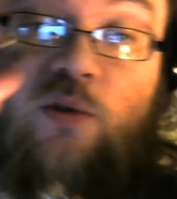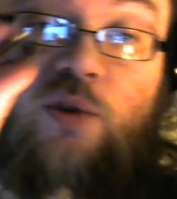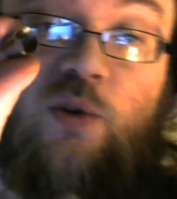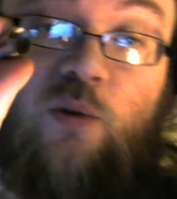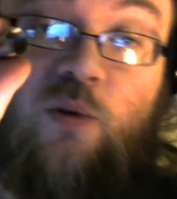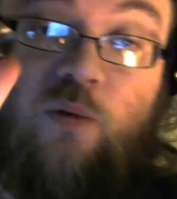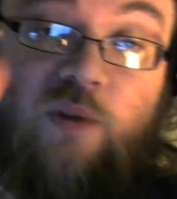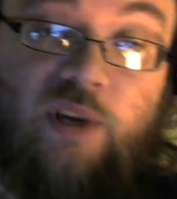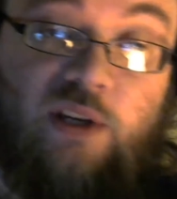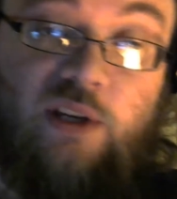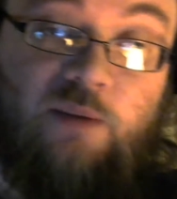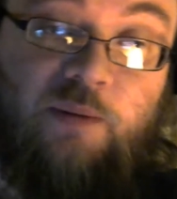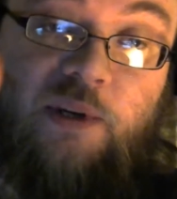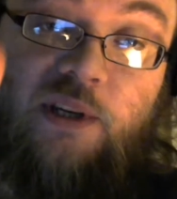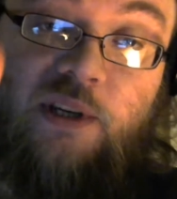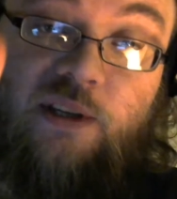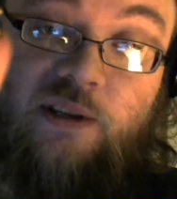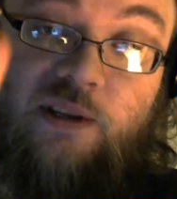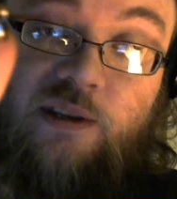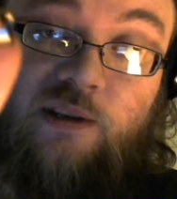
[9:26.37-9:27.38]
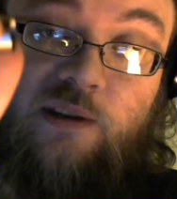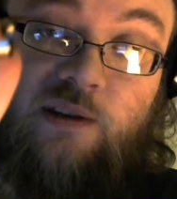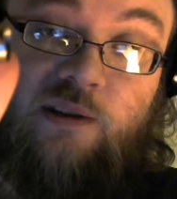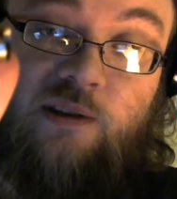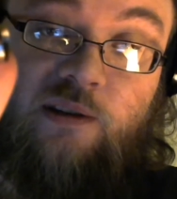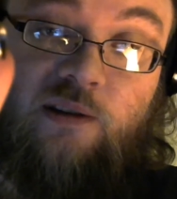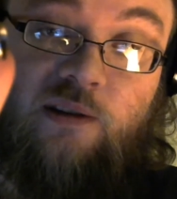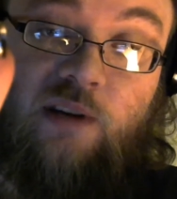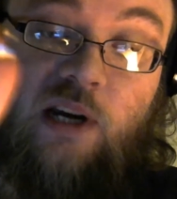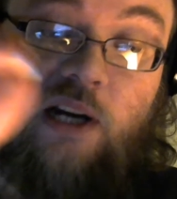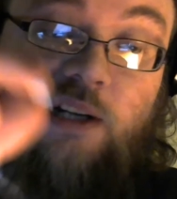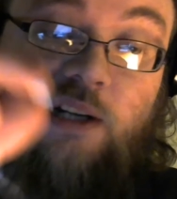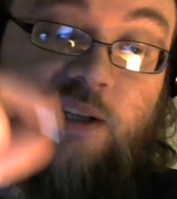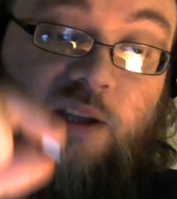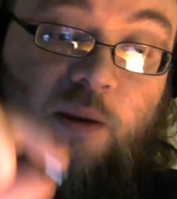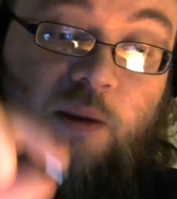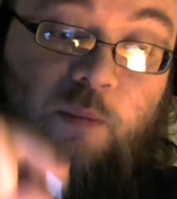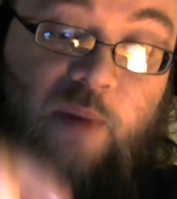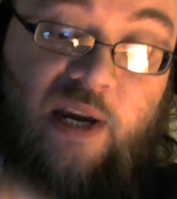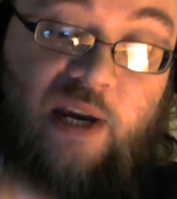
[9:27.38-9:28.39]
you screw this piece
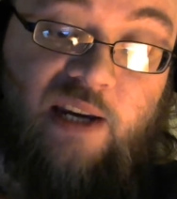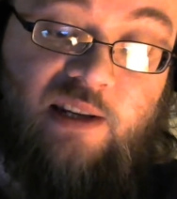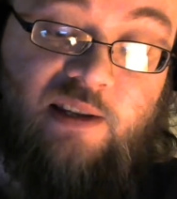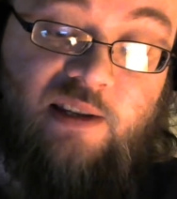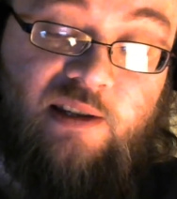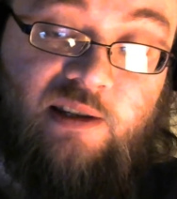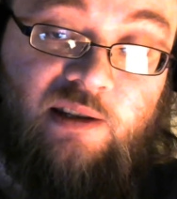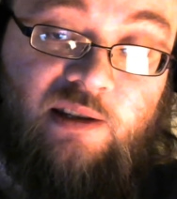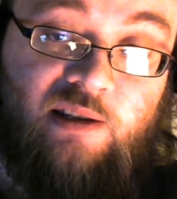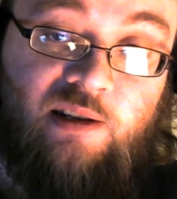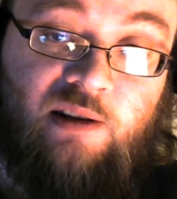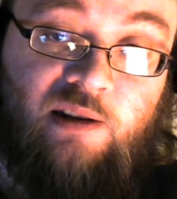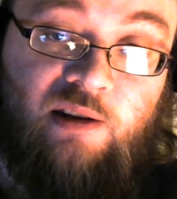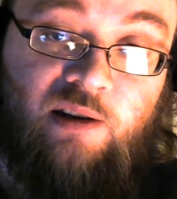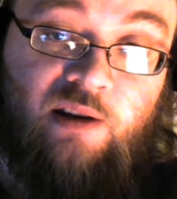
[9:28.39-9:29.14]
onto the base,